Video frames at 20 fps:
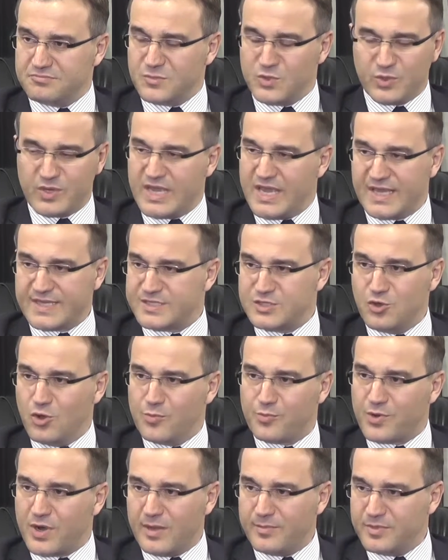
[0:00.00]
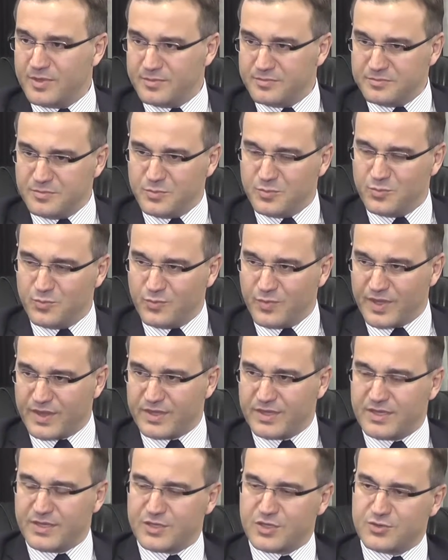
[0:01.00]
Turkey has no problem with
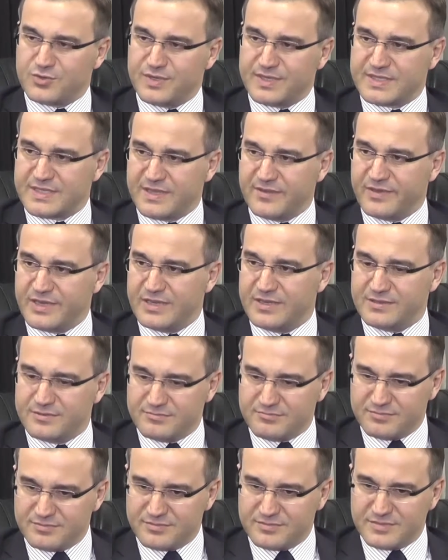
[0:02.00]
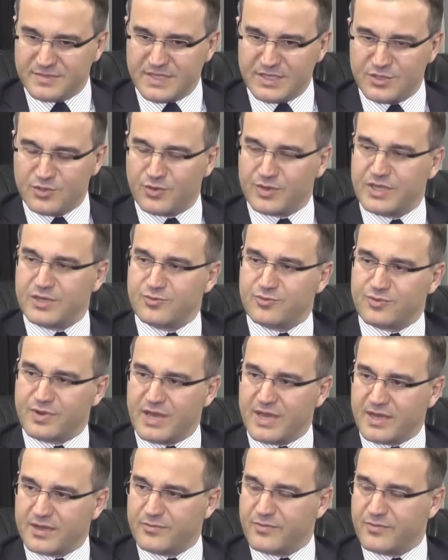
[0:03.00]
the Kurds living in northern Iraq.